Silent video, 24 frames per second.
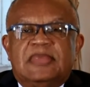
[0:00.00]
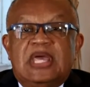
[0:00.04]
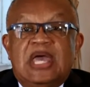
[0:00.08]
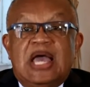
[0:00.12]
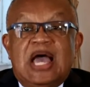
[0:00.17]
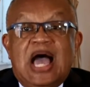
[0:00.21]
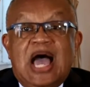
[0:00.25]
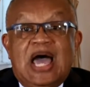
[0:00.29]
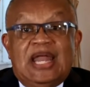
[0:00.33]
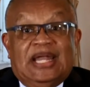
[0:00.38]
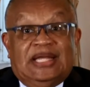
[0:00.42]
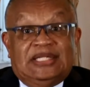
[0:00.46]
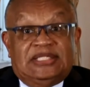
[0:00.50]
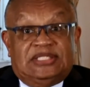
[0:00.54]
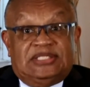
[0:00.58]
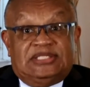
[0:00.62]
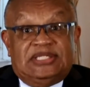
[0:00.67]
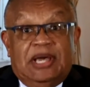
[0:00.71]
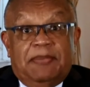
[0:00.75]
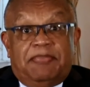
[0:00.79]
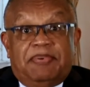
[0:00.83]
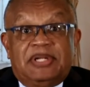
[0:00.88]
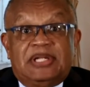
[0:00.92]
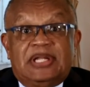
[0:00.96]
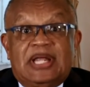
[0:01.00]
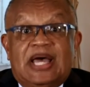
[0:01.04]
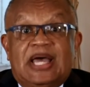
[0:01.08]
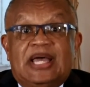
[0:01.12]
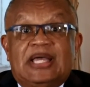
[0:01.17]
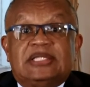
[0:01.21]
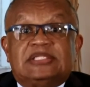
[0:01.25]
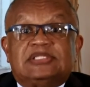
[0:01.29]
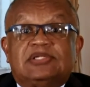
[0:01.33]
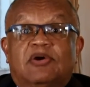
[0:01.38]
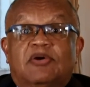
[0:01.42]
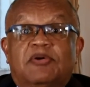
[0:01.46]
and has
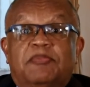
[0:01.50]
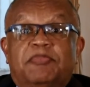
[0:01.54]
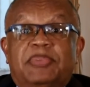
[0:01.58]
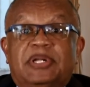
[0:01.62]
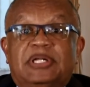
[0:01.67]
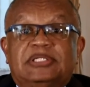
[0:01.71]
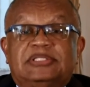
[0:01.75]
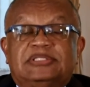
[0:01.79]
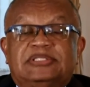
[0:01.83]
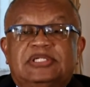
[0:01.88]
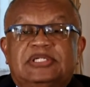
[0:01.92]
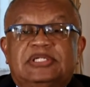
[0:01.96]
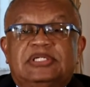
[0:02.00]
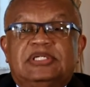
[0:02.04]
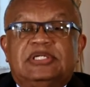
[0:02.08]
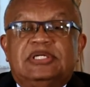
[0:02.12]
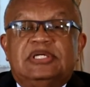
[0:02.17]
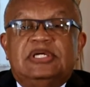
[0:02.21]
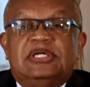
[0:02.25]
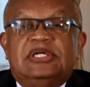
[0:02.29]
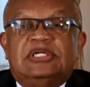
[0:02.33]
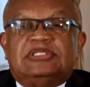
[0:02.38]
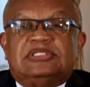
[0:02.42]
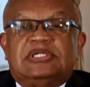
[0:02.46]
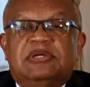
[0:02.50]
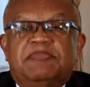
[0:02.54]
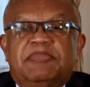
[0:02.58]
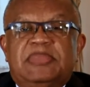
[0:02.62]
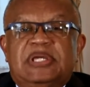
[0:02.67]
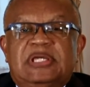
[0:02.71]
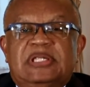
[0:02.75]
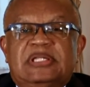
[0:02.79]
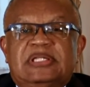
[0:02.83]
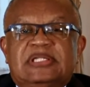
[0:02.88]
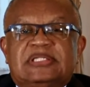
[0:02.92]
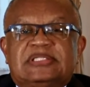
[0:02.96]
jeopardized our ability to
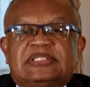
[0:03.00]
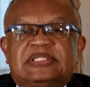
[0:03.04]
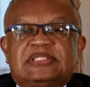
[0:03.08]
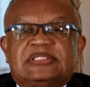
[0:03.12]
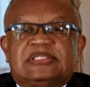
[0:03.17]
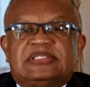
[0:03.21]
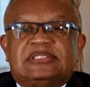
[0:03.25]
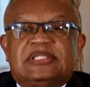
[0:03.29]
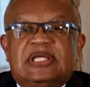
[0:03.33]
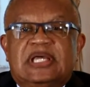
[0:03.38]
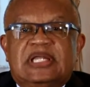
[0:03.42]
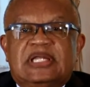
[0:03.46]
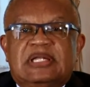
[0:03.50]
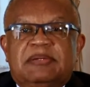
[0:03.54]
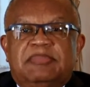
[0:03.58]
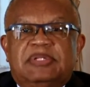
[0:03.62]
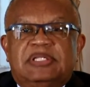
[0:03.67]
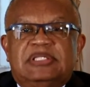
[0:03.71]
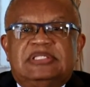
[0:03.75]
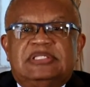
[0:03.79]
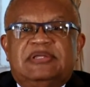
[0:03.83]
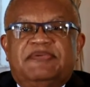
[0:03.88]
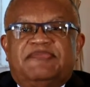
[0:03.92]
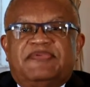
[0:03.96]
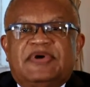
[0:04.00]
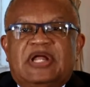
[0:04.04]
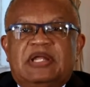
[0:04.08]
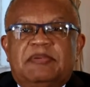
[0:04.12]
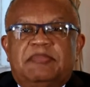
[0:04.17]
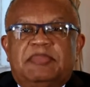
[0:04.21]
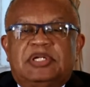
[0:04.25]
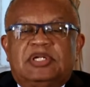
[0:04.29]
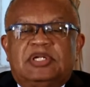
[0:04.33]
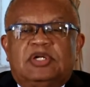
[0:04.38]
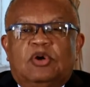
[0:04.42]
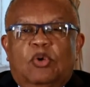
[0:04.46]
meet the sustainable
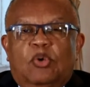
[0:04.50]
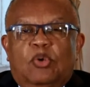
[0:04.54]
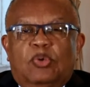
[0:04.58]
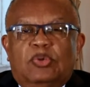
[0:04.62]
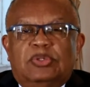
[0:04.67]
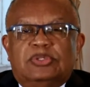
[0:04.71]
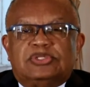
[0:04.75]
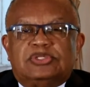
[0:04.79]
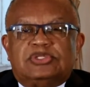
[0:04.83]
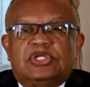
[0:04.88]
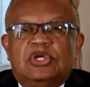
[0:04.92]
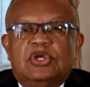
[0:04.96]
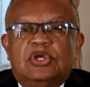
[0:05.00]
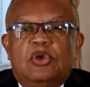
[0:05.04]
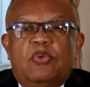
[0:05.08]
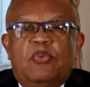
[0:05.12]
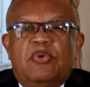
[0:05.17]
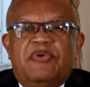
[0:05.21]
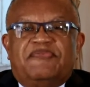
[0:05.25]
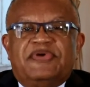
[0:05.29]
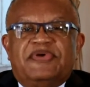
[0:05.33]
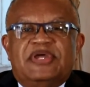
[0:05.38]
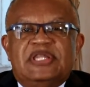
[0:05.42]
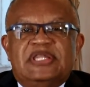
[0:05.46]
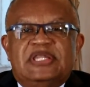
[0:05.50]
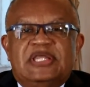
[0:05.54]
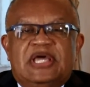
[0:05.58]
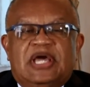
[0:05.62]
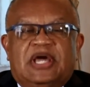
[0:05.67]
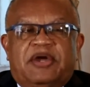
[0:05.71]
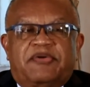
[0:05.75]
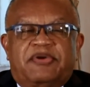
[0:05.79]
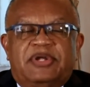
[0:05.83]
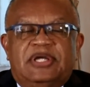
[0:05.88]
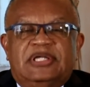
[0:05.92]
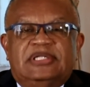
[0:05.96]
development goals within the
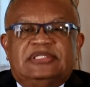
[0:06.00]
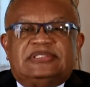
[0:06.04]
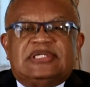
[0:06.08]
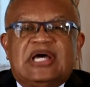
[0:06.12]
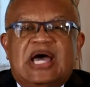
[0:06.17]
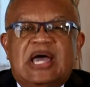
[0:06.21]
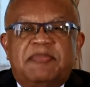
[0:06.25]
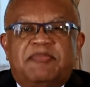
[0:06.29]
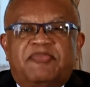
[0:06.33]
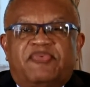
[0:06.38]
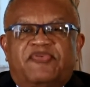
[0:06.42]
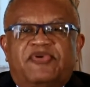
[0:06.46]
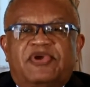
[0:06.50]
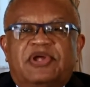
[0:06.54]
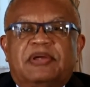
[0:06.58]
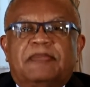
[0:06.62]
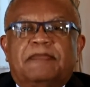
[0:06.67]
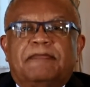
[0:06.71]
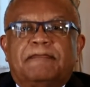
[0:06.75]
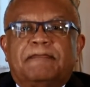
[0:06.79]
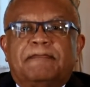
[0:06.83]
agreed timeframe.